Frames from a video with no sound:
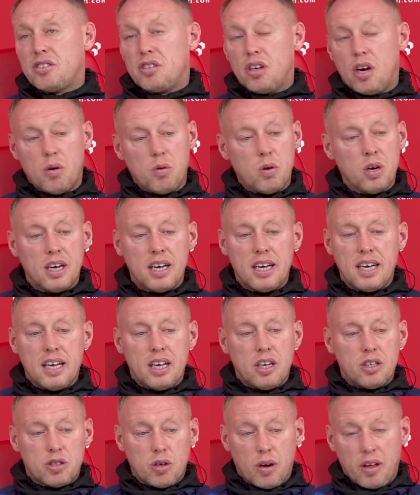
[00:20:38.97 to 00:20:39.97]
So,
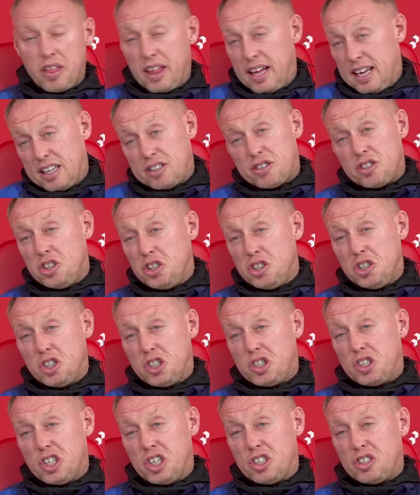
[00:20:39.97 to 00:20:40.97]
so I think it's
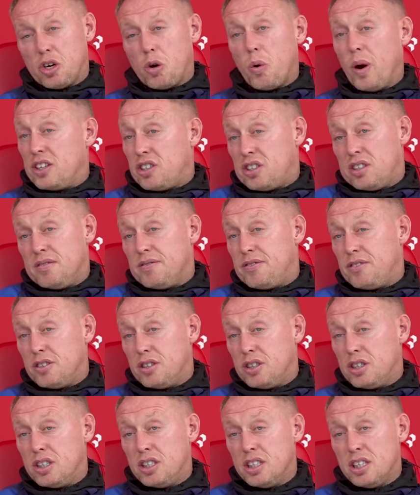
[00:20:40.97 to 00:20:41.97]
it's it's a question
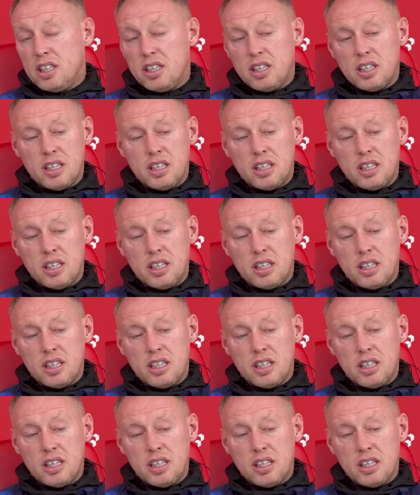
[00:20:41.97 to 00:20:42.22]
for